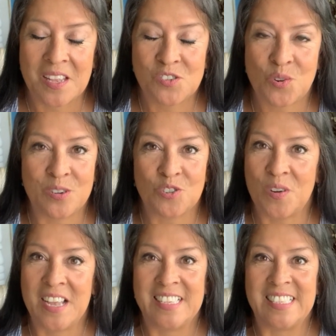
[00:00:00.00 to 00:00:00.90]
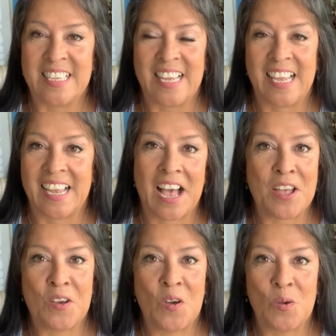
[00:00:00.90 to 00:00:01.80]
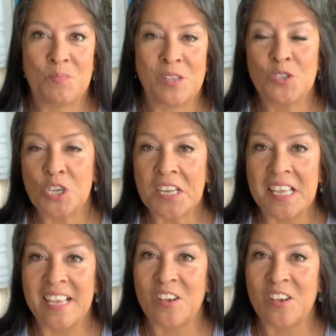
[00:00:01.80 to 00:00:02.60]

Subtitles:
treasure hunting, I hope the junking